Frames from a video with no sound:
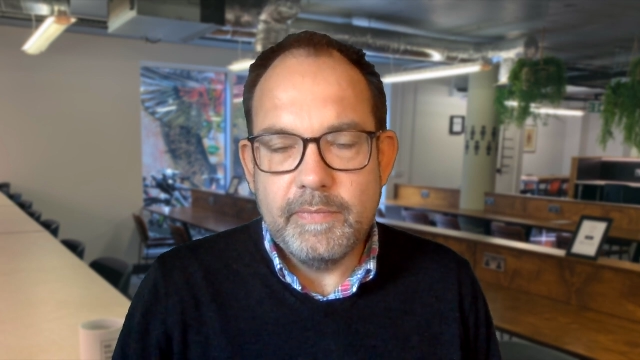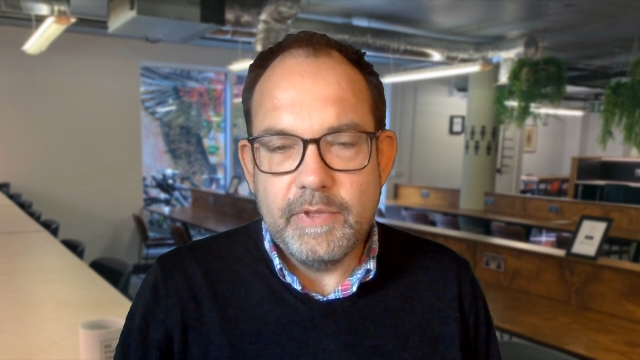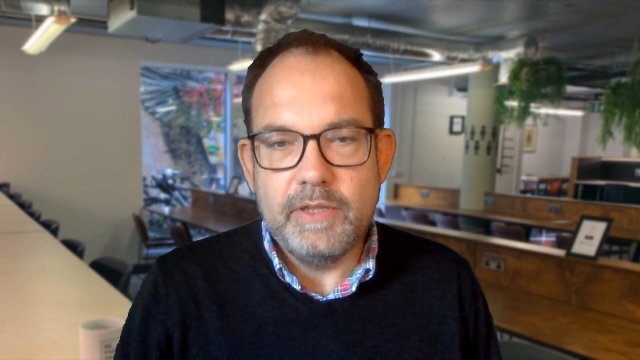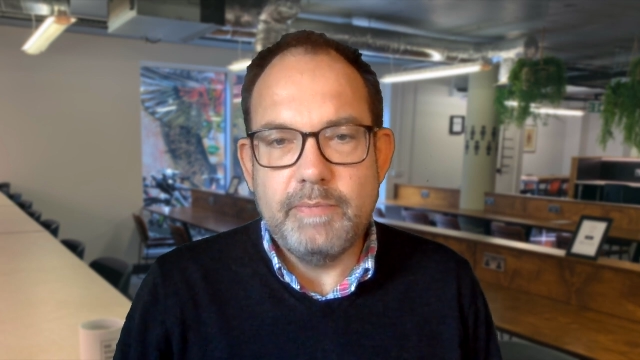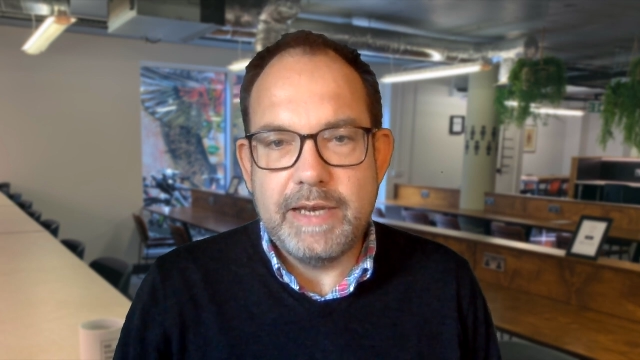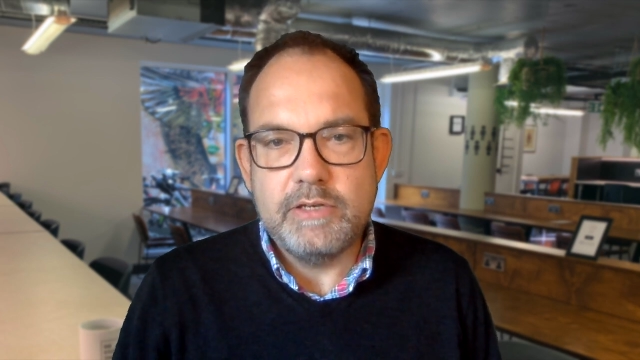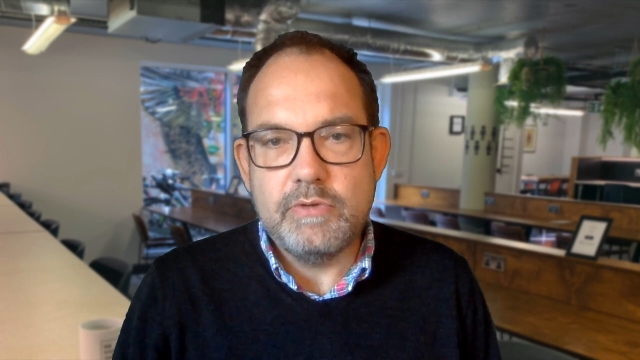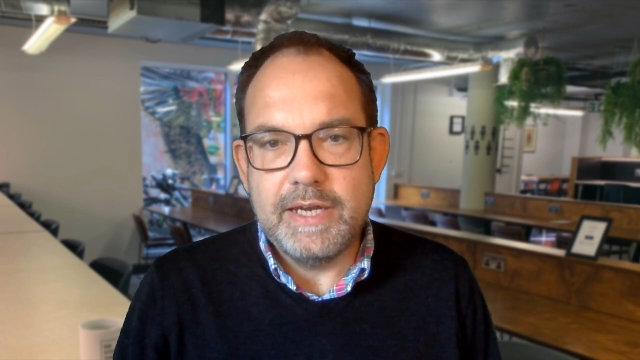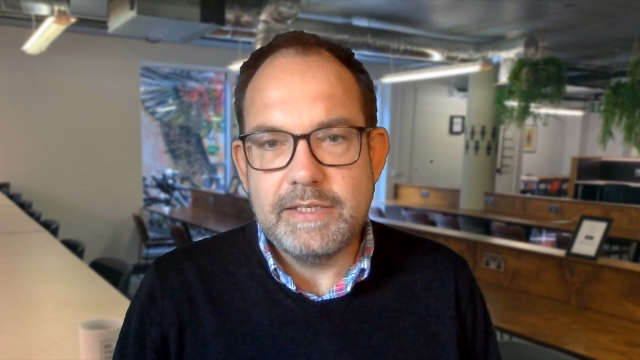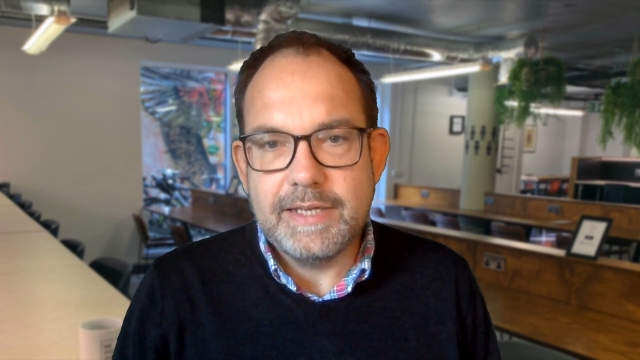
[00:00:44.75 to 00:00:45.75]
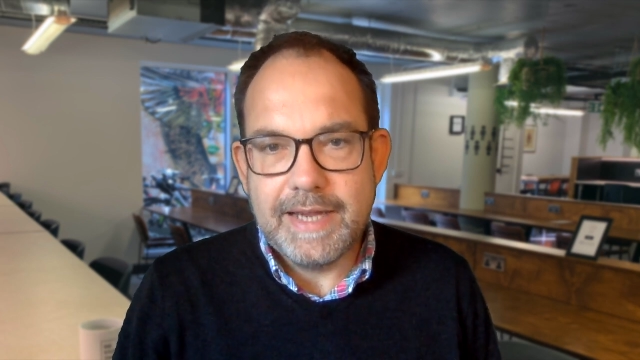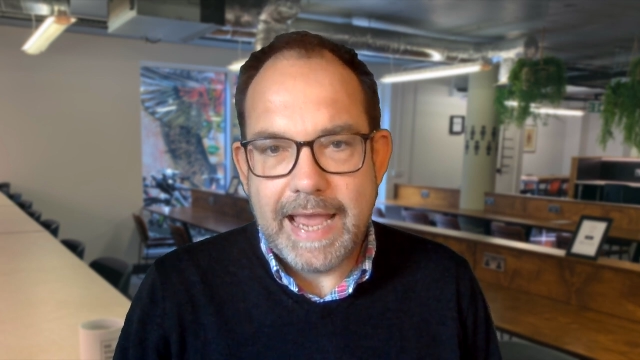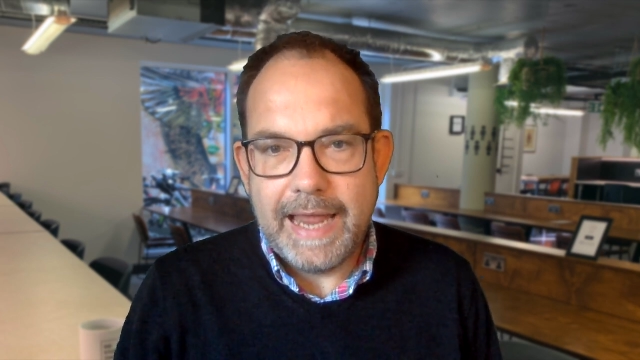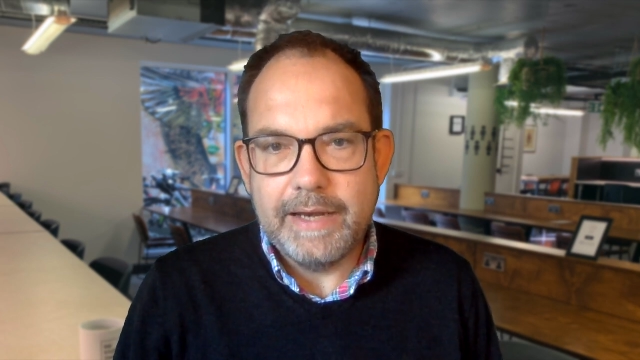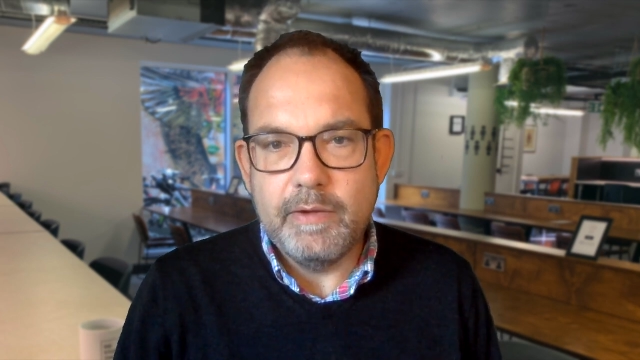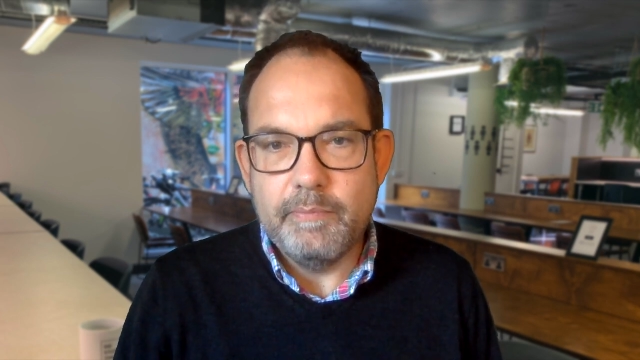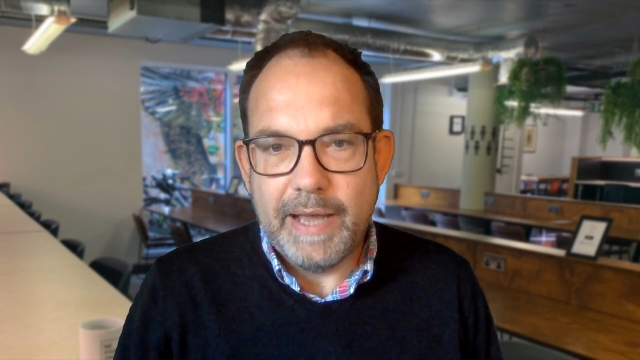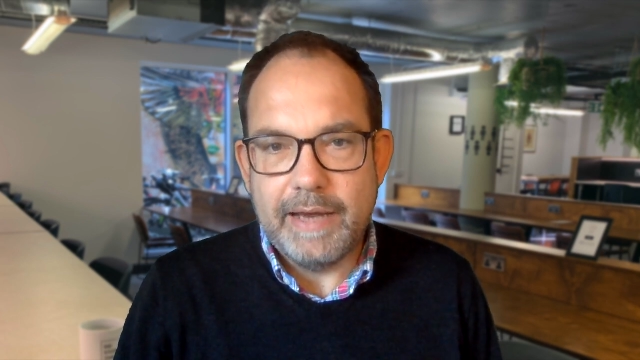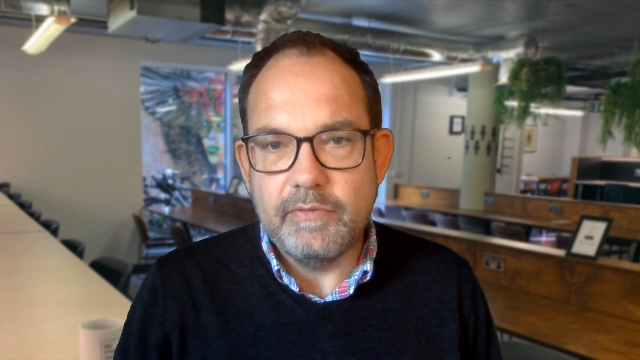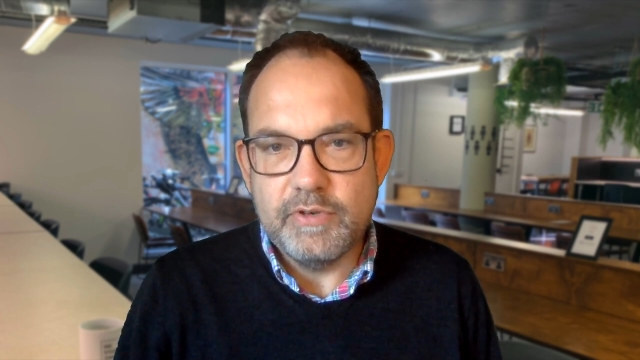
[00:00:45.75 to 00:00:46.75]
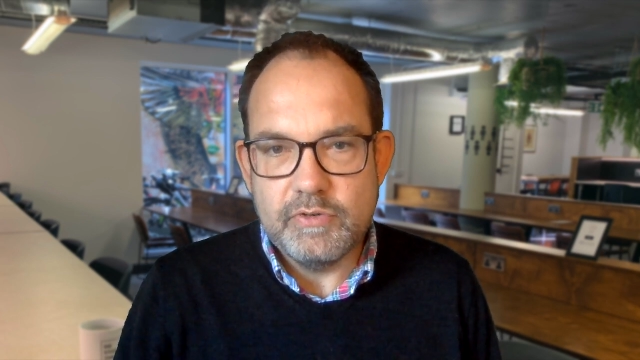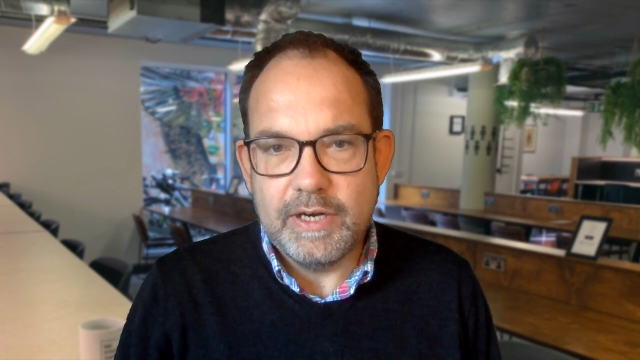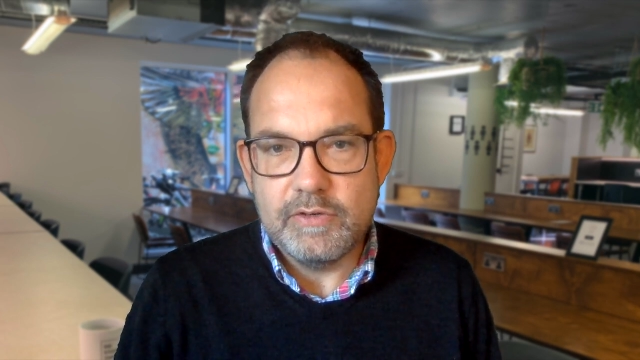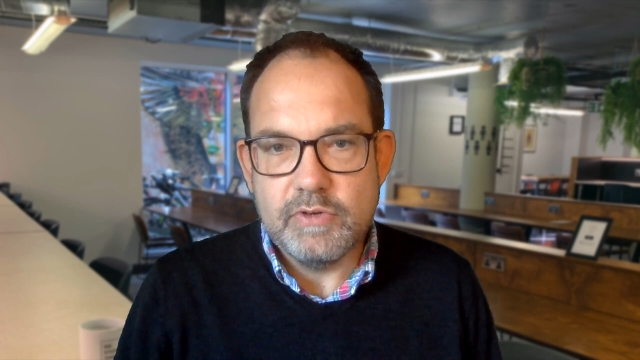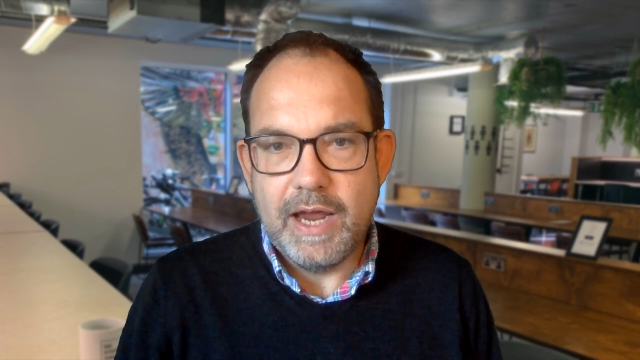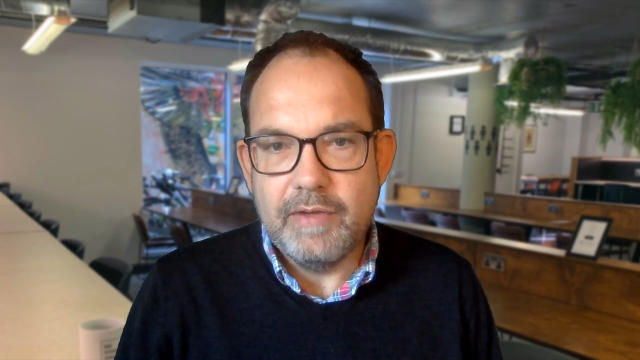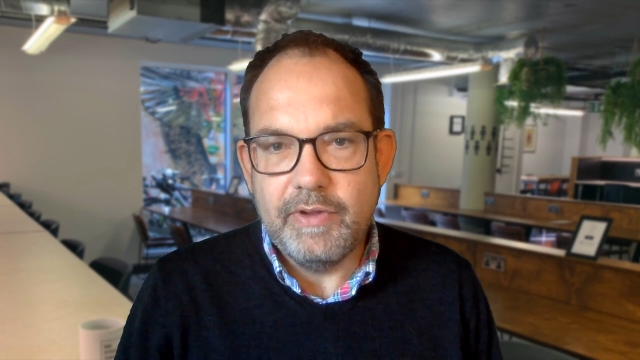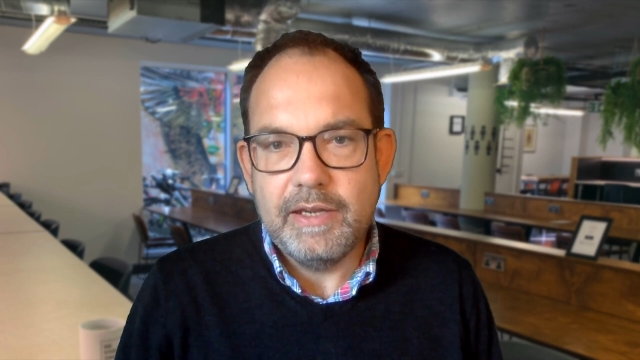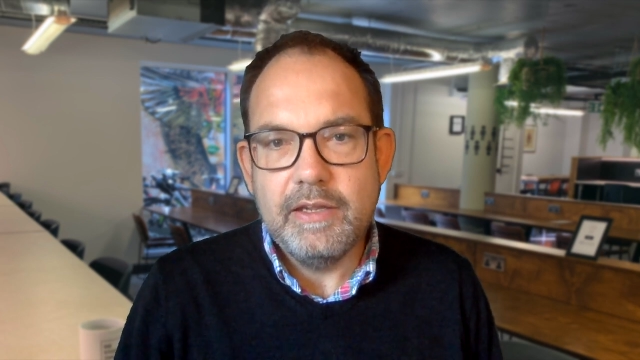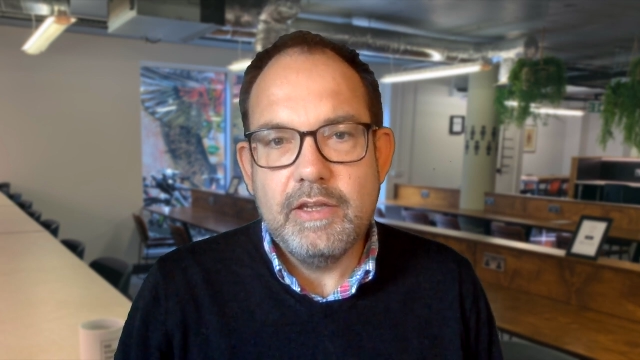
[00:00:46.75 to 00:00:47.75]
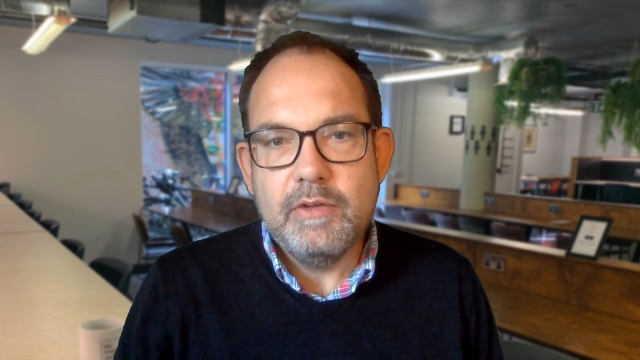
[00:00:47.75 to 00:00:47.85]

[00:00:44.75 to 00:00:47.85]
that magistrates can ban for drink driving,